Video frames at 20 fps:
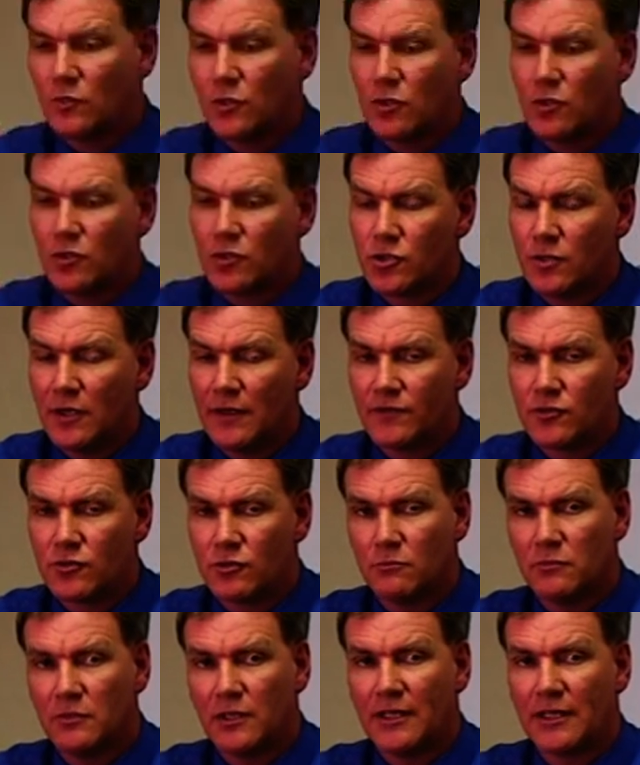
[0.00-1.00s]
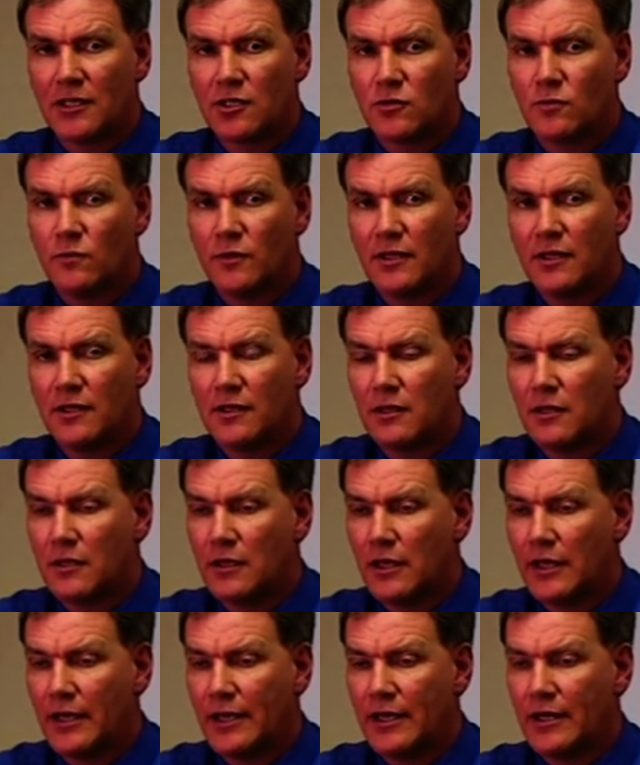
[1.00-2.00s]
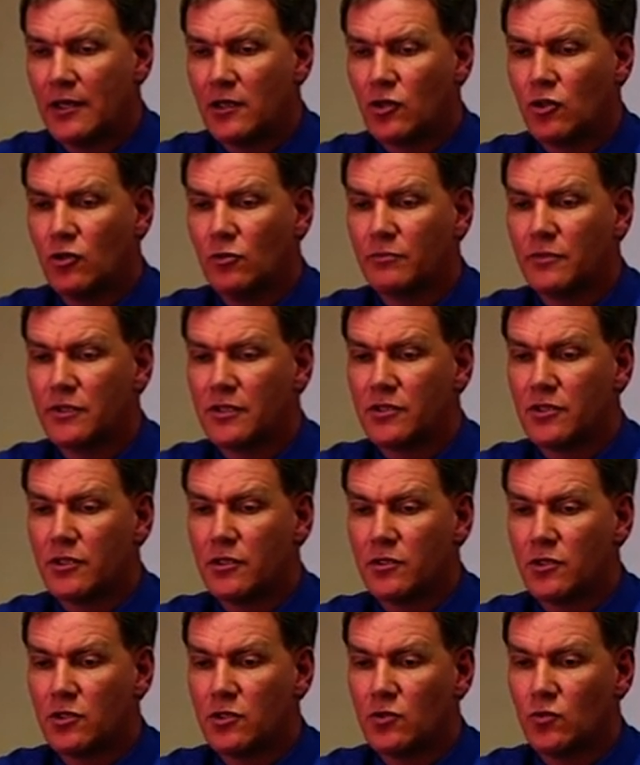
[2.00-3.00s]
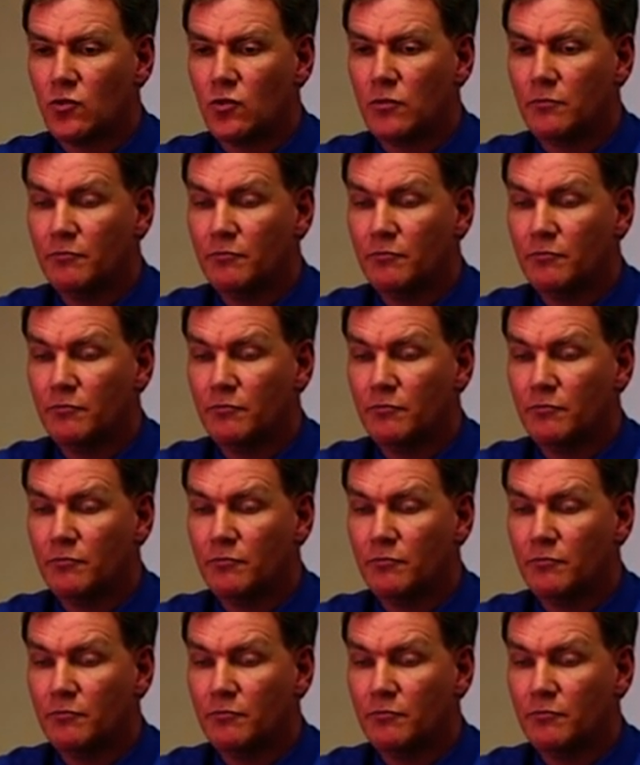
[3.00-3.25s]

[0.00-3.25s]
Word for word: we also have some links with companies that do